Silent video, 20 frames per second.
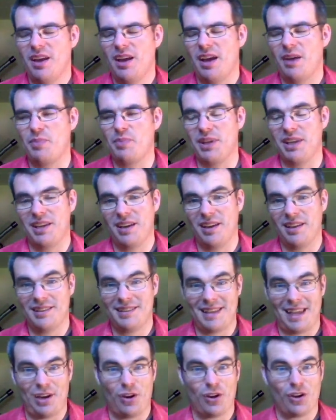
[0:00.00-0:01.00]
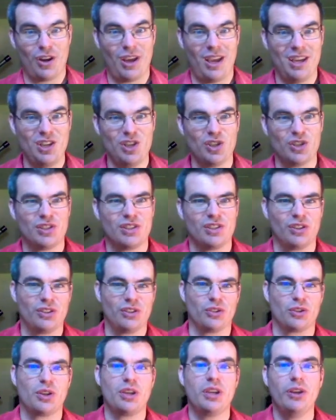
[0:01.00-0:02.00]
because they are ageist.
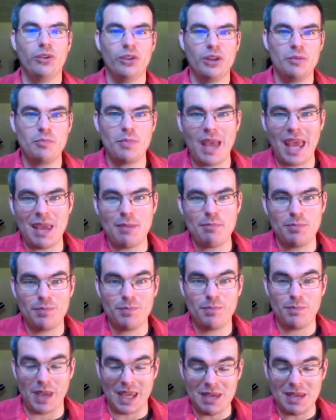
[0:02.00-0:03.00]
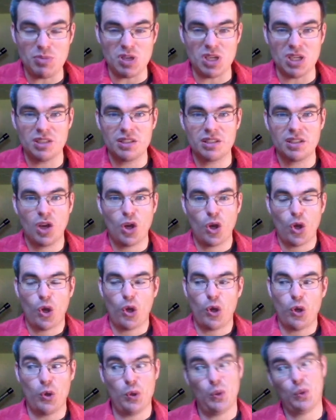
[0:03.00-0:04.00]
They're killing babies
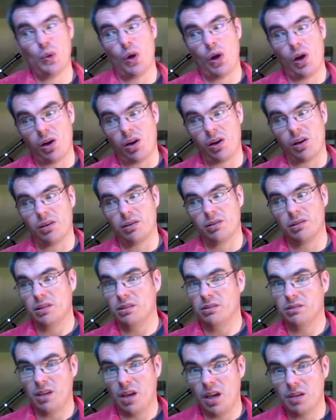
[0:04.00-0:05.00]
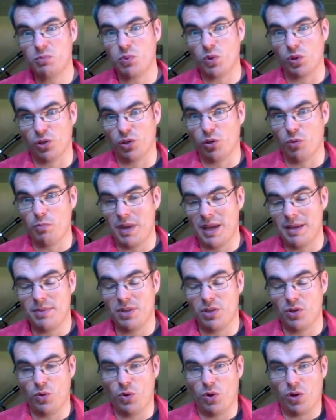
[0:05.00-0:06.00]
who are unborn,
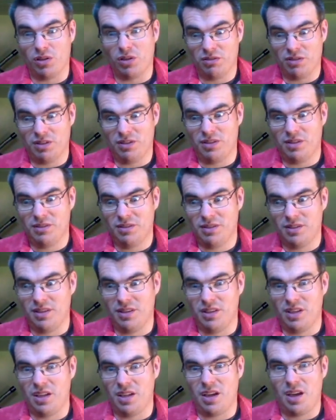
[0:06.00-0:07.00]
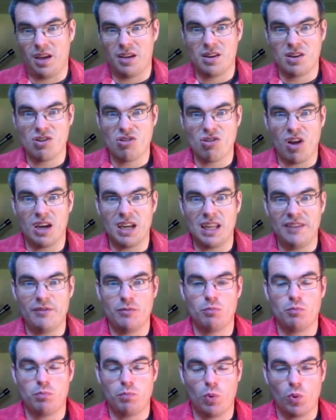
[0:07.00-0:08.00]
who are not
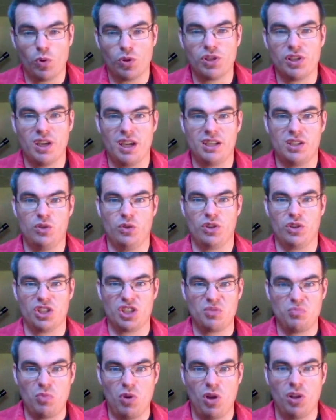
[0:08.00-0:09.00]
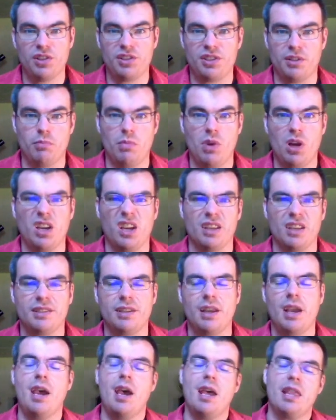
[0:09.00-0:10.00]
even born yet, who are the smallest among us,
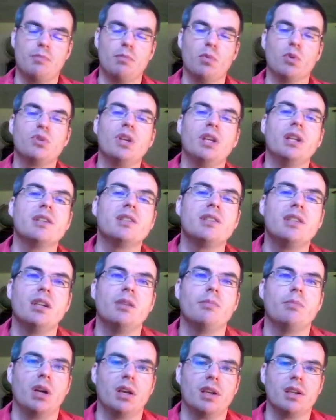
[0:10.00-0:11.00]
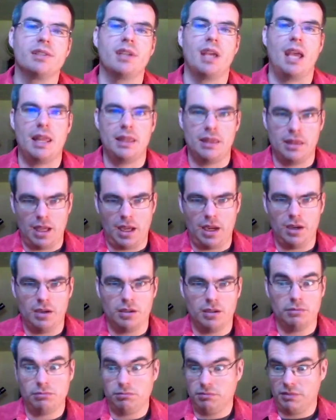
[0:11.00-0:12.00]
the most innocent among us, and they
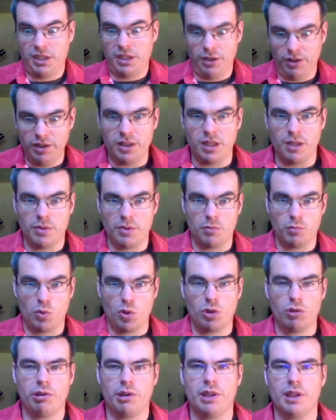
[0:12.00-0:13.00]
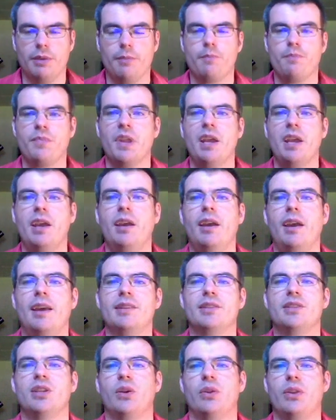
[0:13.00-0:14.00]
are killing them. They're murdering them. And
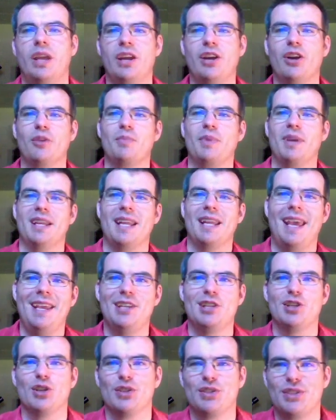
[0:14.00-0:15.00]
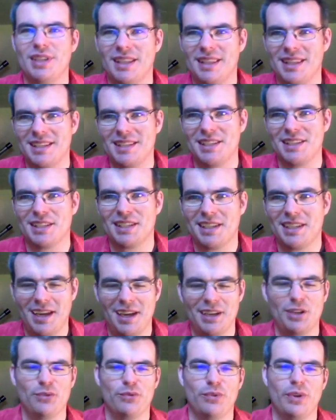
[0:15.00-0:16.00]
so they are being ageist. This is
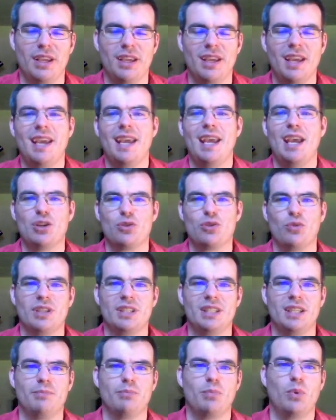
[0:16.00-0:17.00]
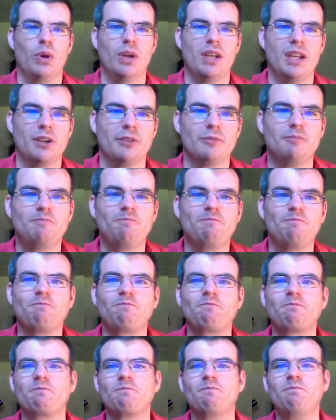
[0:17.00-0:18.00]
kind of a interesting point here.
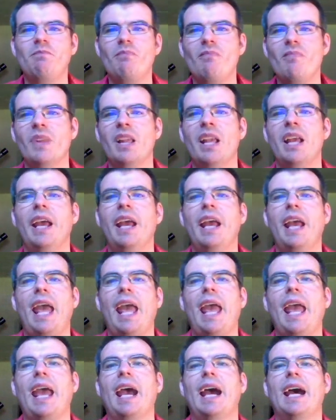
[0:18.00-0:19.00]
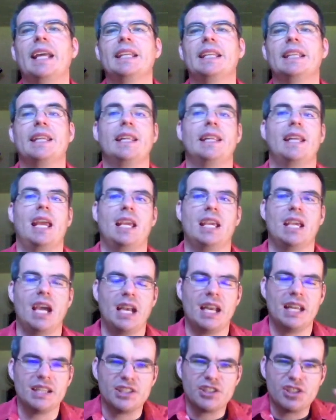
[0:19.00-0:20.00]
And then they
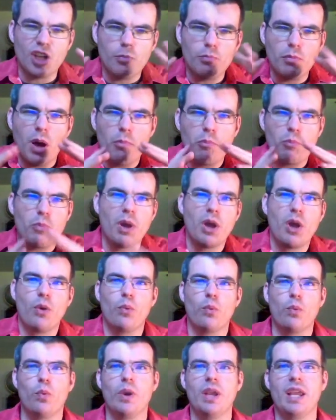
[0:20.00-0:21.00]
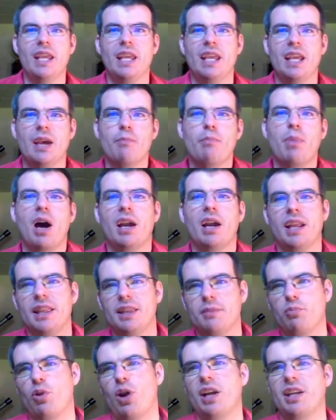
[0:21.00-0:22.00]
kind of sum up, we embody
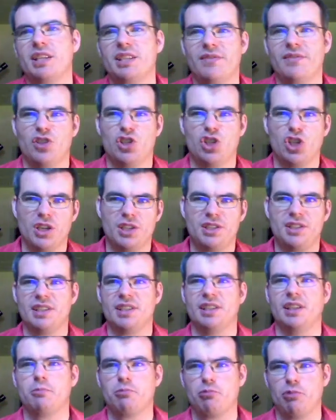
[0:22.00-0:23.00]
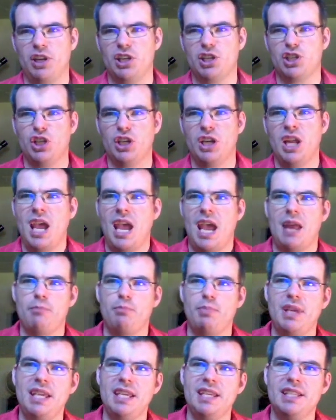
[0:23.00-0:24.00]
the practice of justice, liberation, and
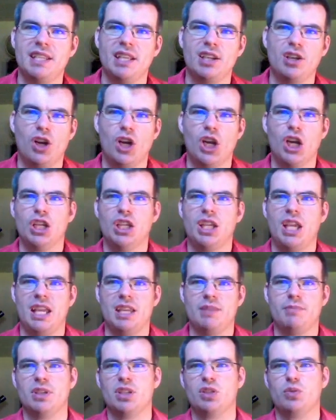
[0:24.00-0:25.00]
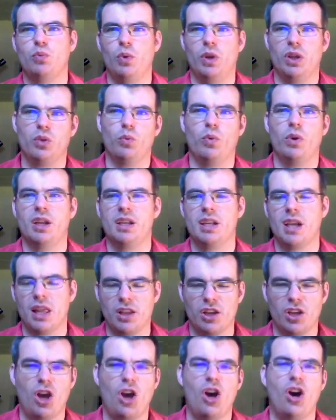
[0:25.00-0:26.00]
peace in our engagements with one
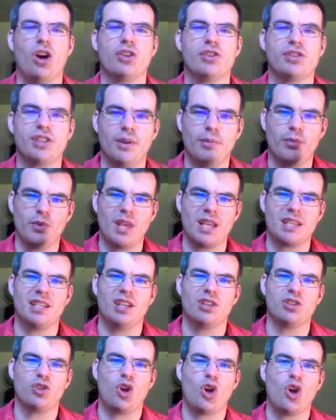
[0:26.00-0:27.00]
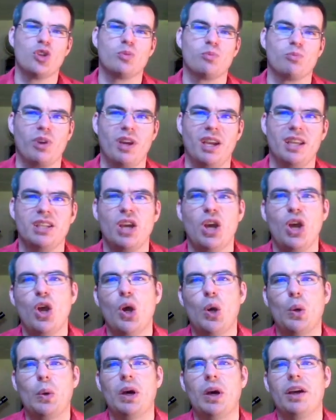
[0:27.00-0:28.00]
another. Awesome. That sounds awesome, right?
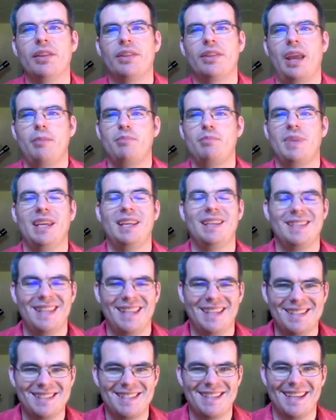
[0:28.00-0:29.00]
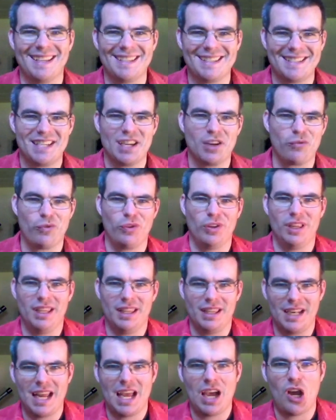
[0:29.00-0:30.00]
Well, they mean these things differently
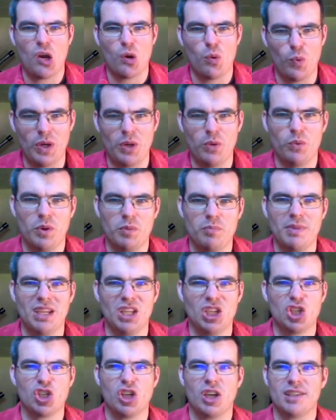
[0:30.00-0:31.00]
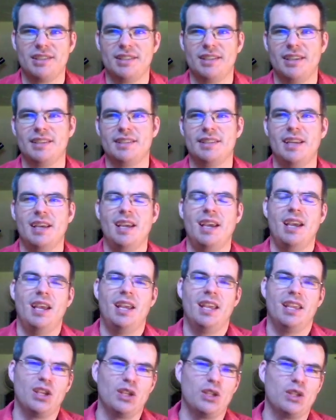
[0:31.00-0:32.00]
than how we would mean justice.
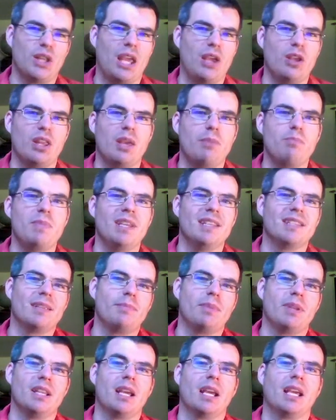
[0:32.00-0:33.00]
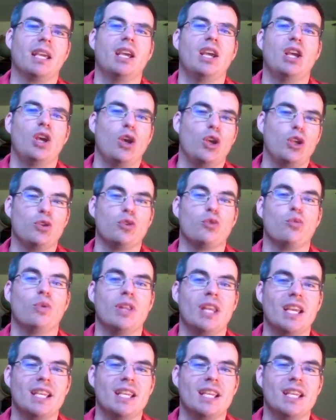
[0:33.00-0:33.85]
They mean something like, when they